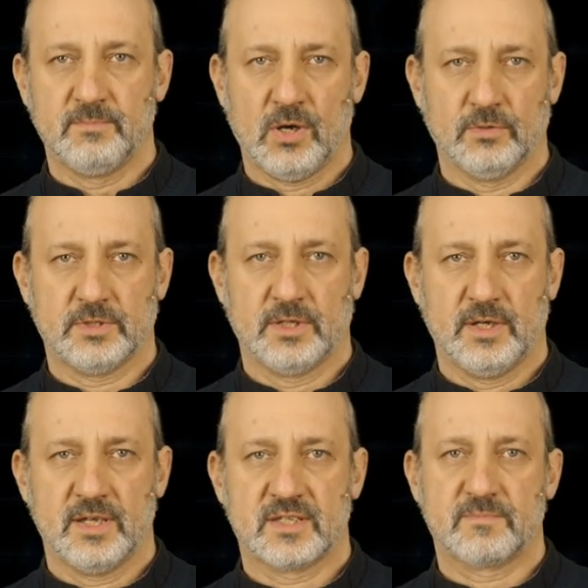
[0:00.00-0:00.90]
mode
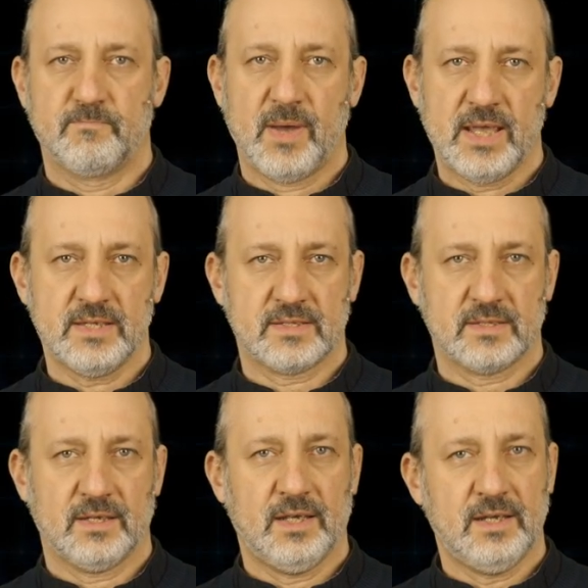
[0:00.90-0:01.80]
is base
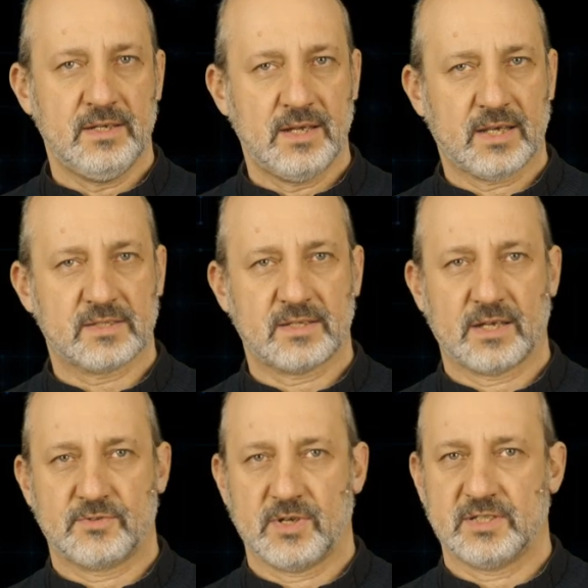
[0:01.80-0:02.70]
indexed
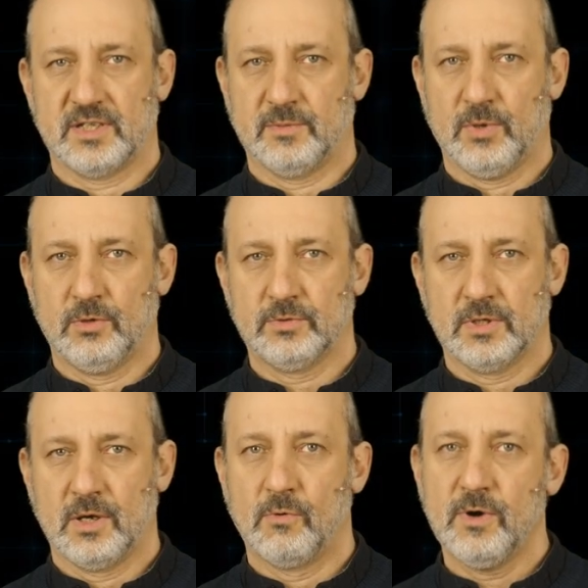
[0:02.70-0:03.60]
addressing mode
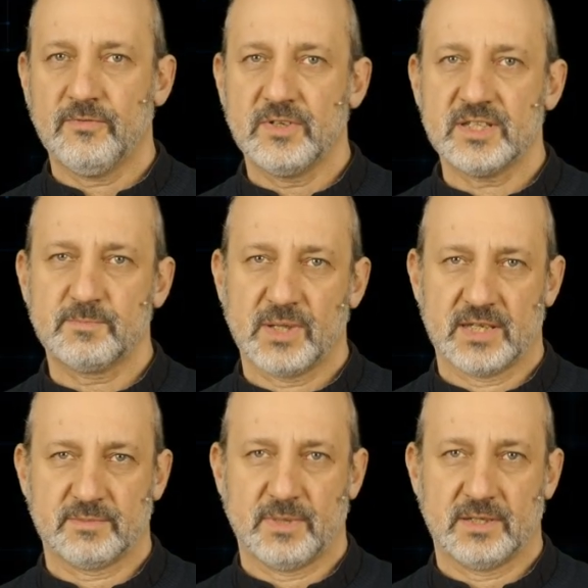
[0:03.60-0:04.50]
with
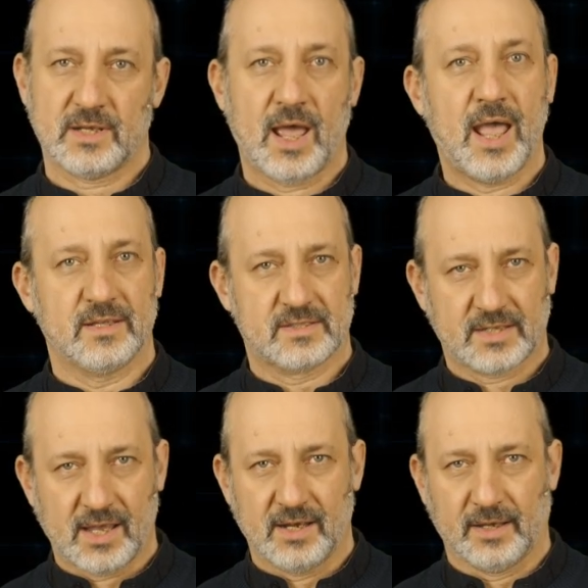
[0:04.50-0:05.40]
displacement and
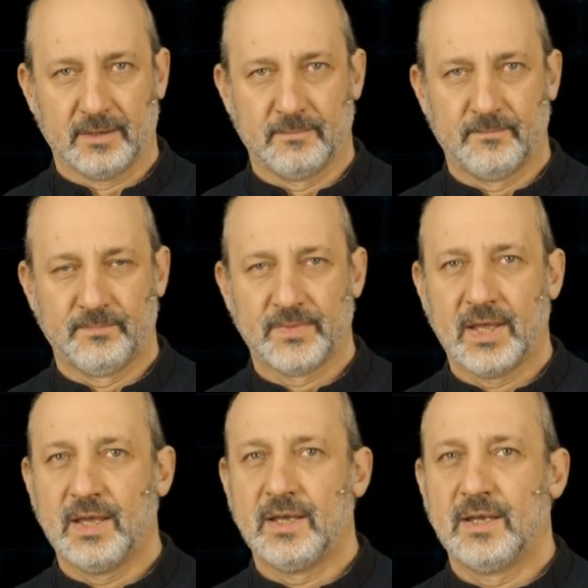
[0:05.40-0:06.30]
scaling.
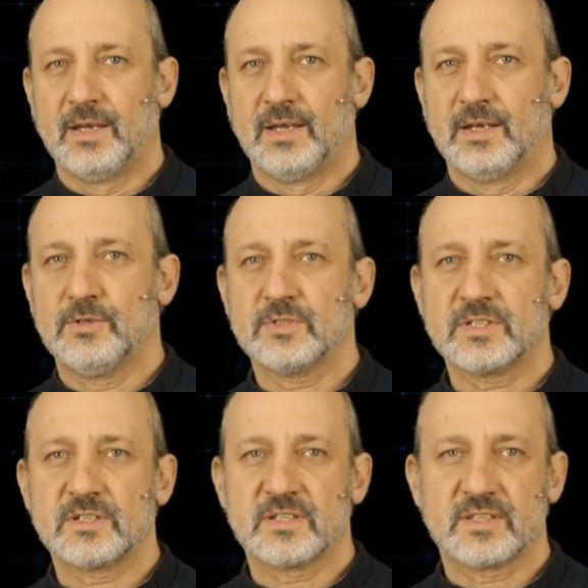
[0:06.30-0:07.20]
It
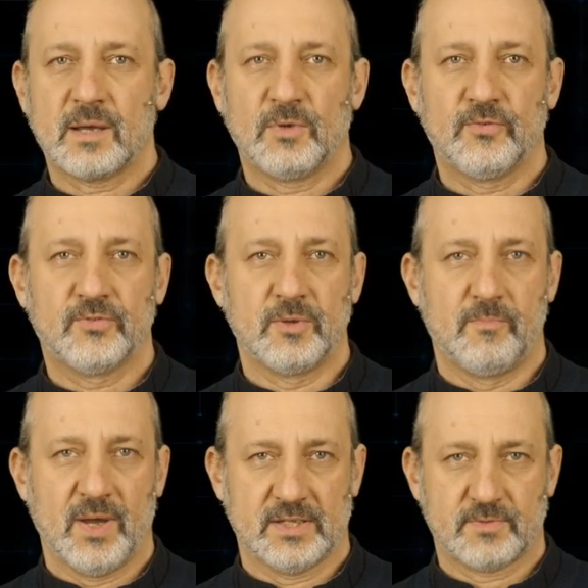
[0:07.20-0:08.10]
uses the sum of the
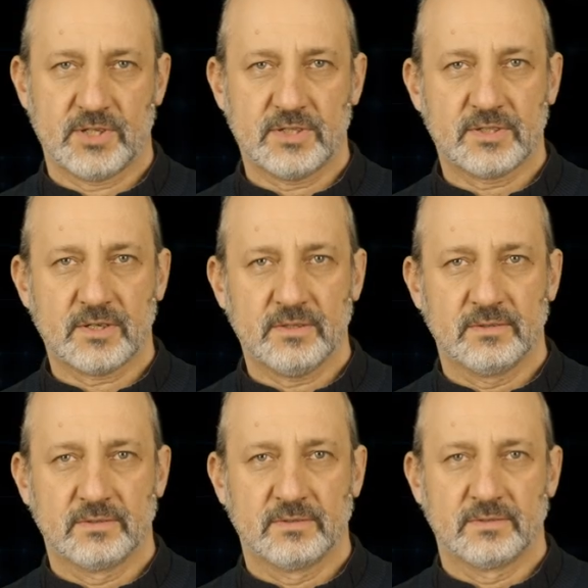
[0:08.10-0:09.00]
base register,
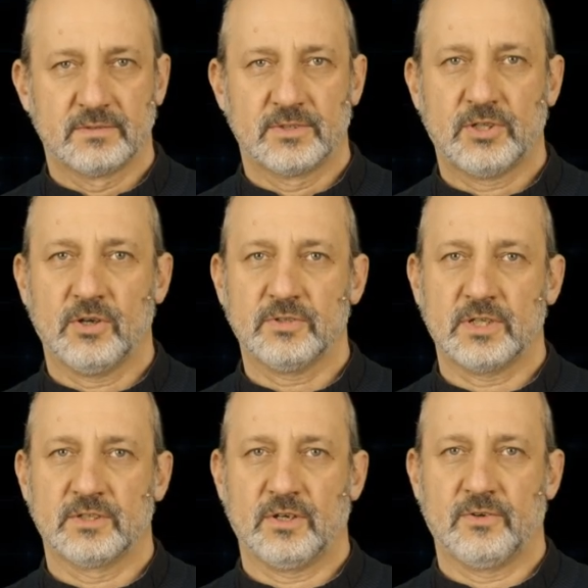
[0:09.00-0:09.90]
the
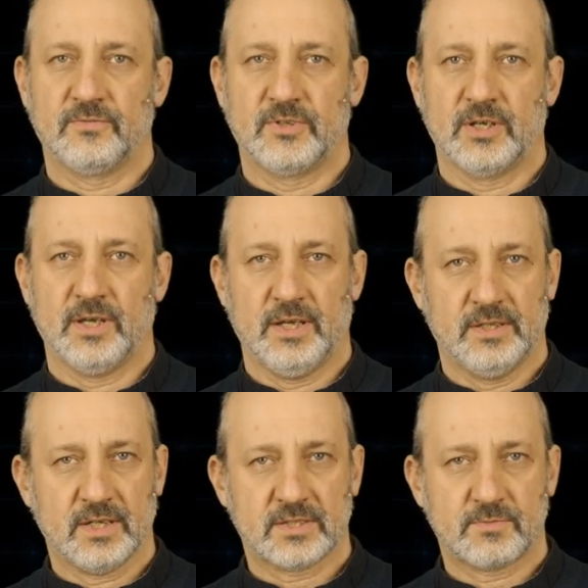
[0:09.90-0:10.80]
content of the
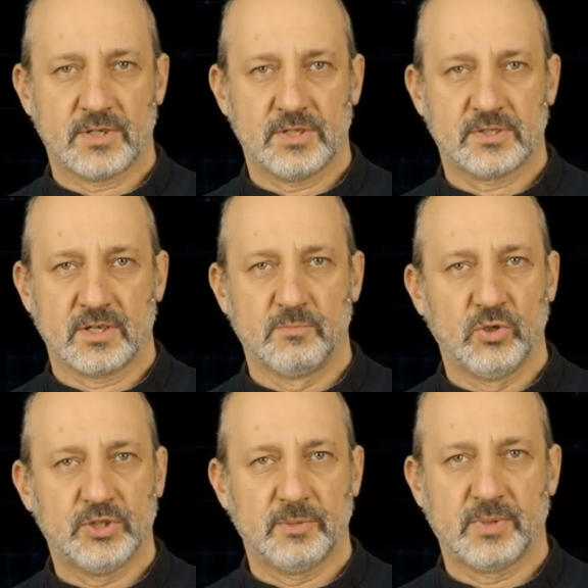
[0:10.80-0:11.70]
index register
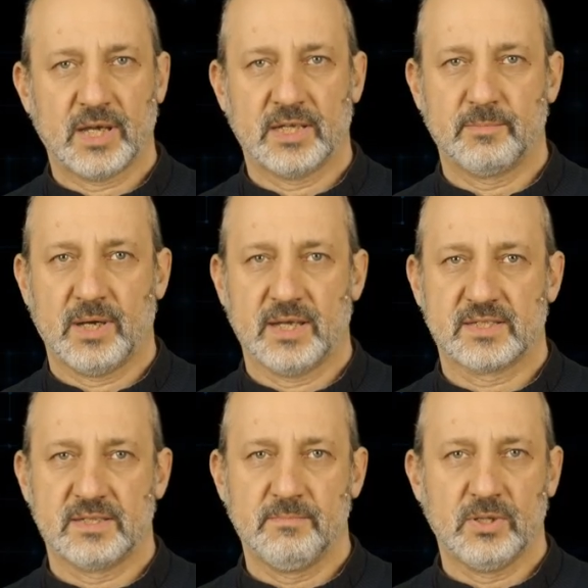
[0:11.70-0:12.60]
multiplied by a
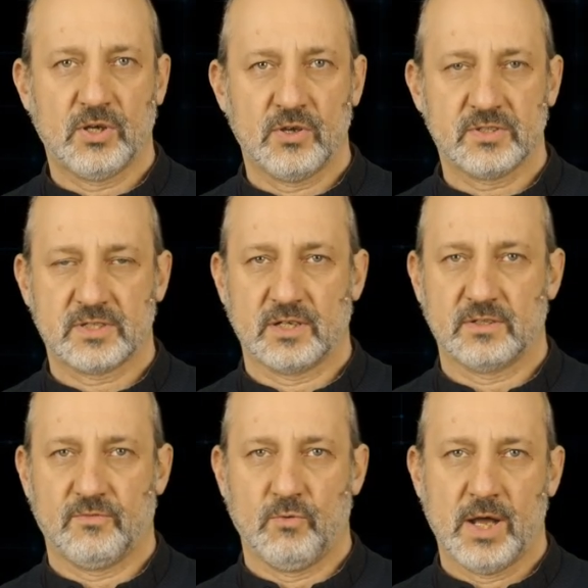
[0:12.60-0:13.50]
simple constant
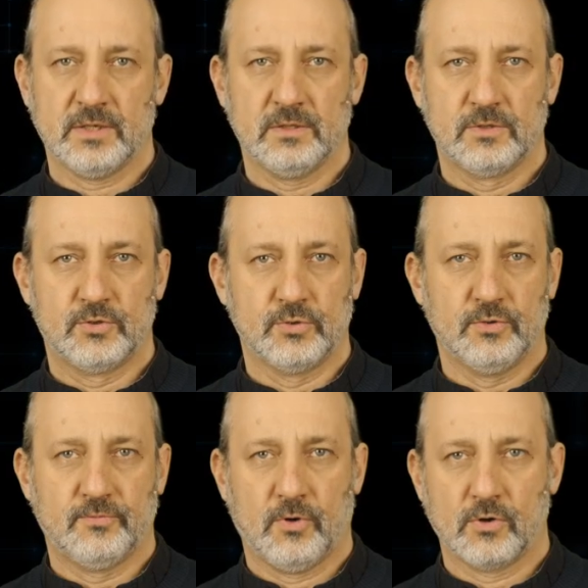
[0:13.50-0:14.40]
of 1, 2,
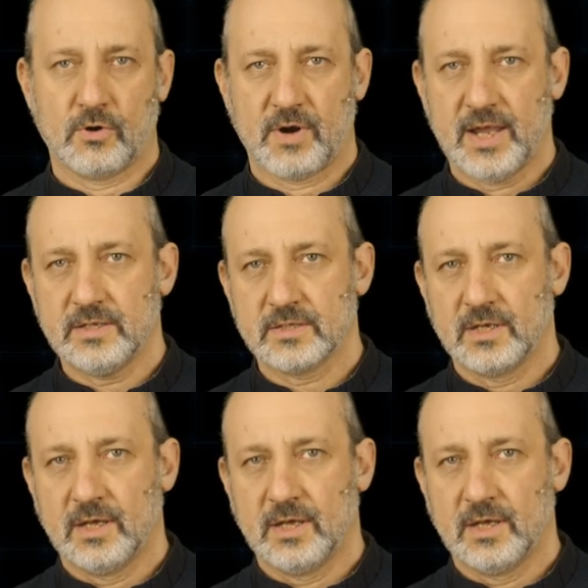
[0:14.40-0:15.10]
4, or 8,